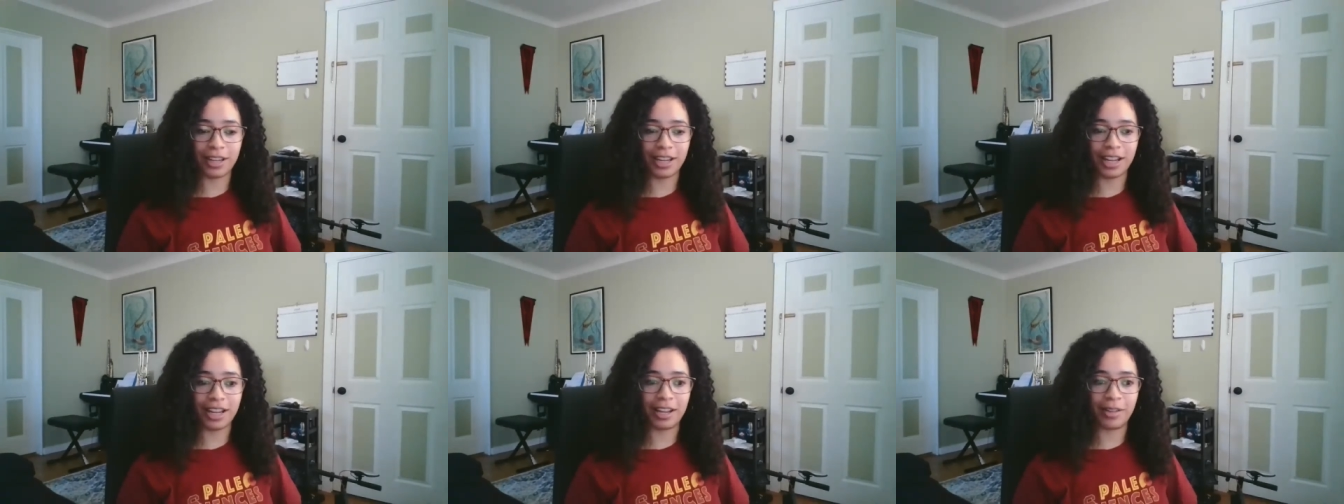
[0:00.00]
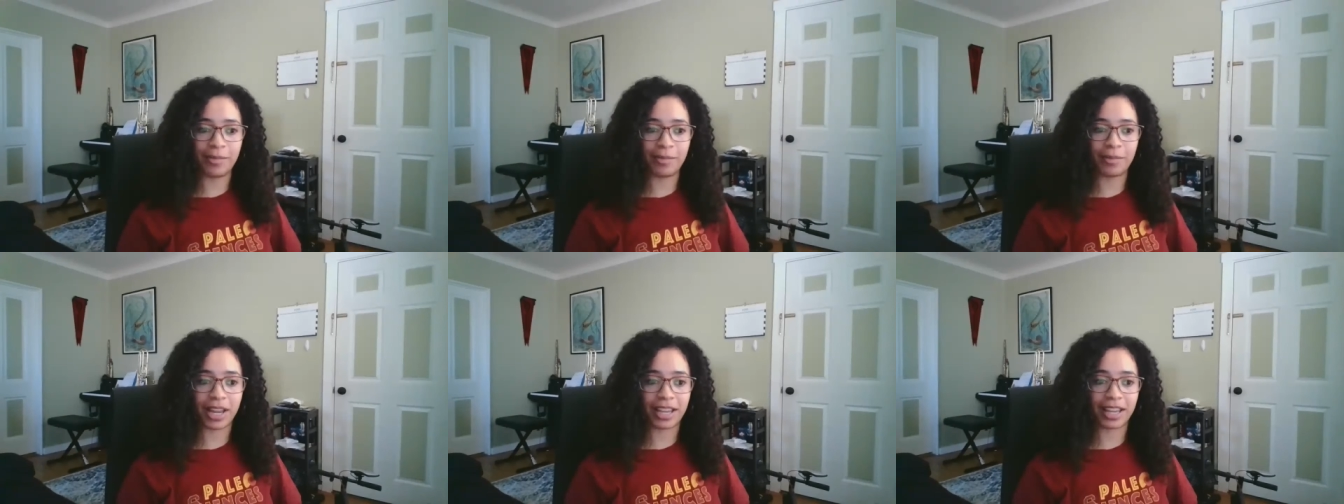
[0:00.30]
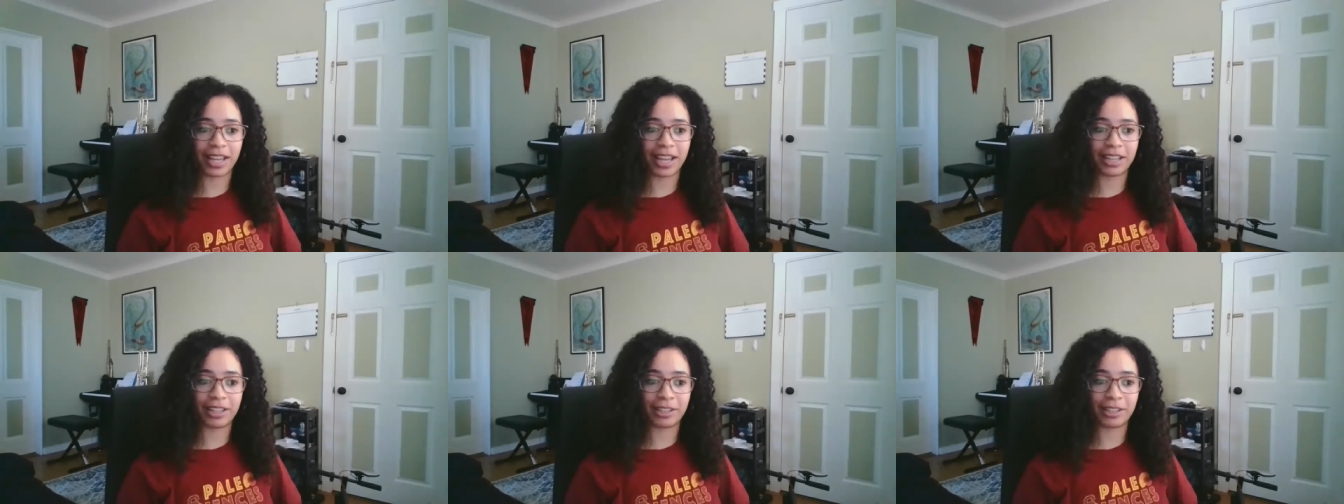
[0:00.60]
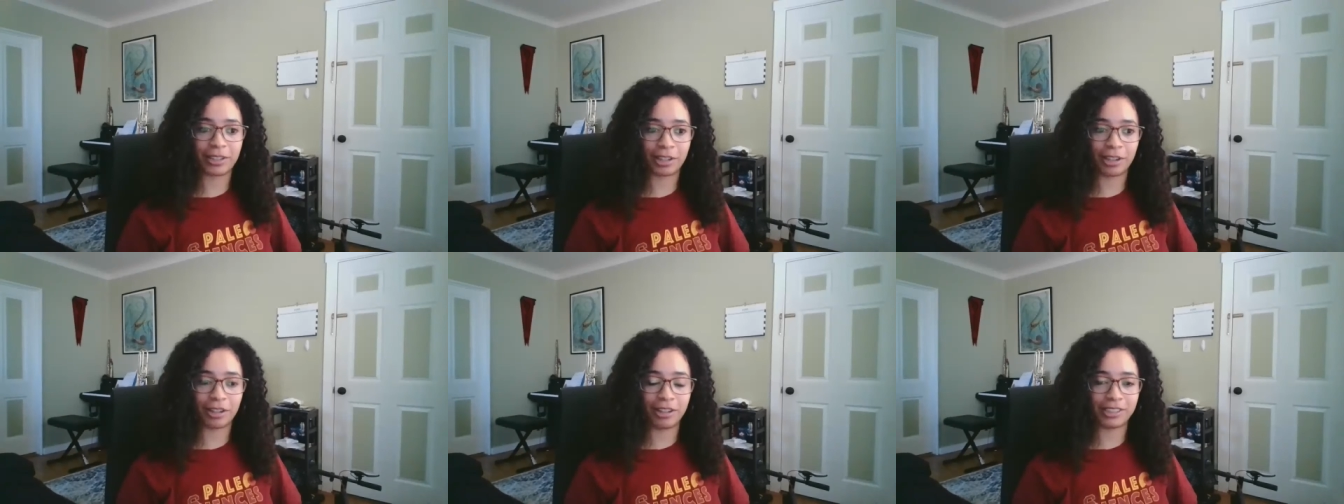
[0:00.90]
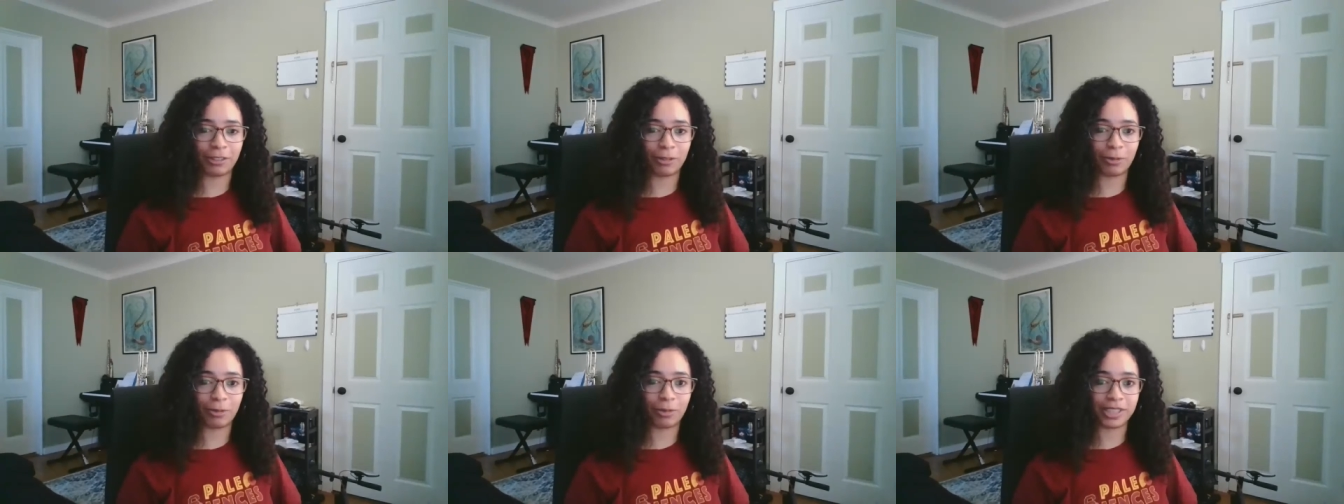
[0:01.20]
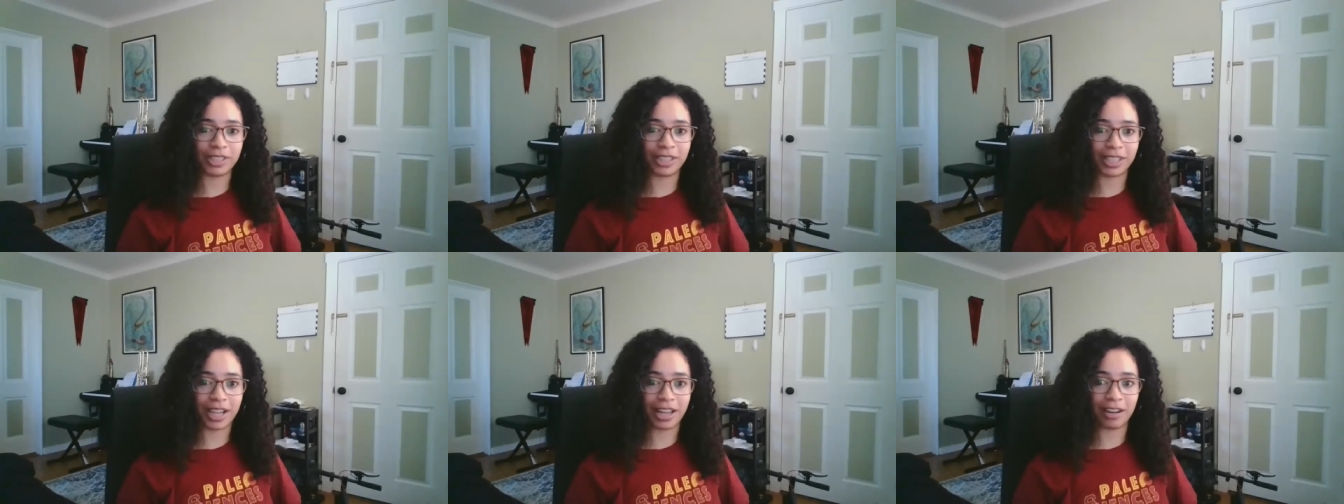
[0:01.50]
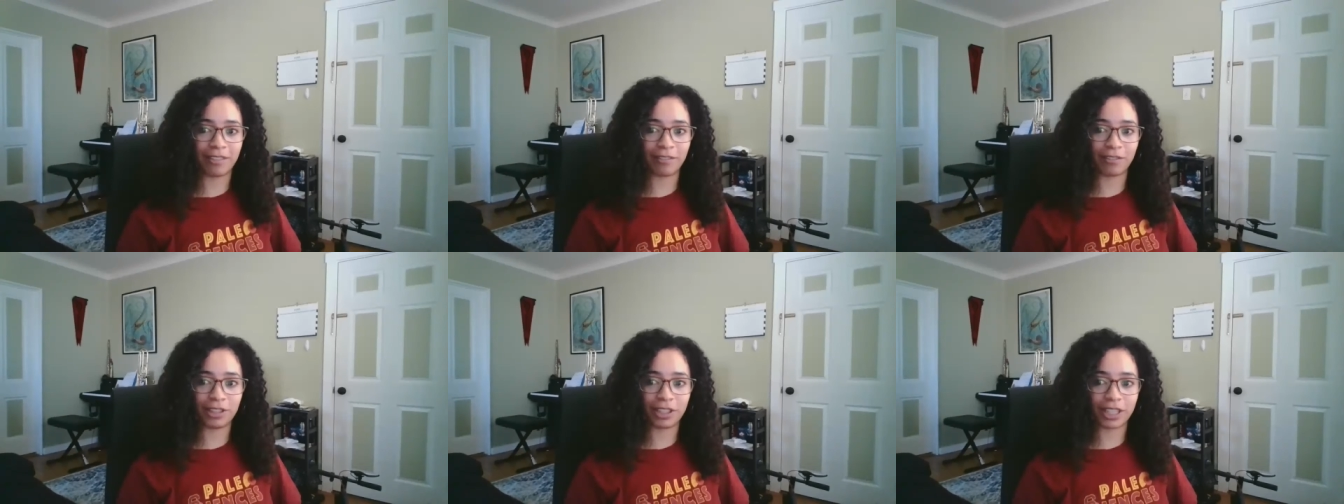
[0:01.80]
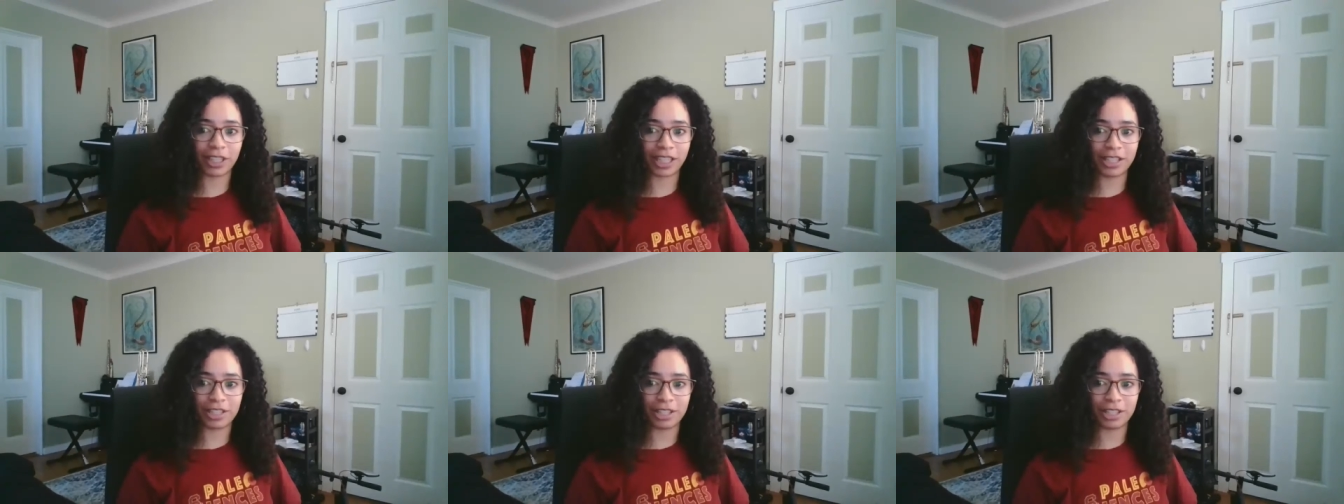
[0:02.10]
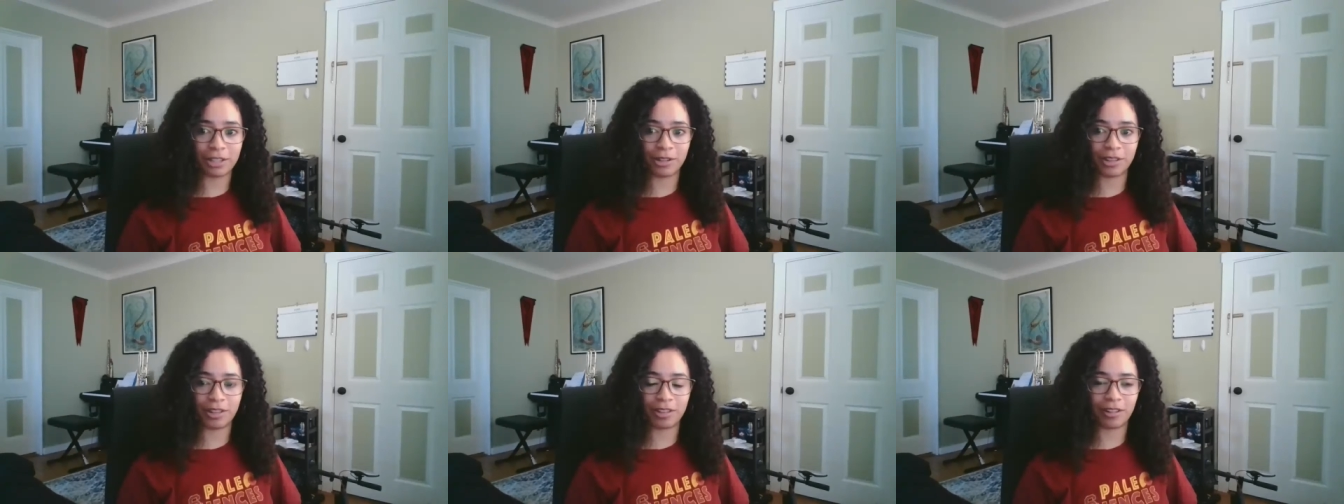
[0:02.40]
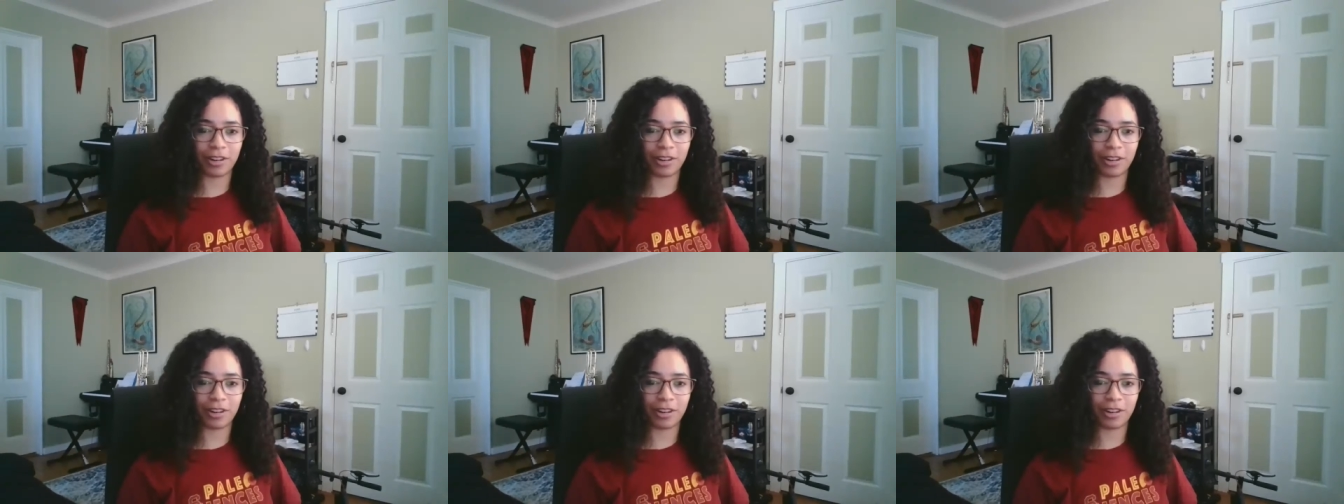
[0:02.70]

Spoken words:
I encourage everyone to kind of look into it.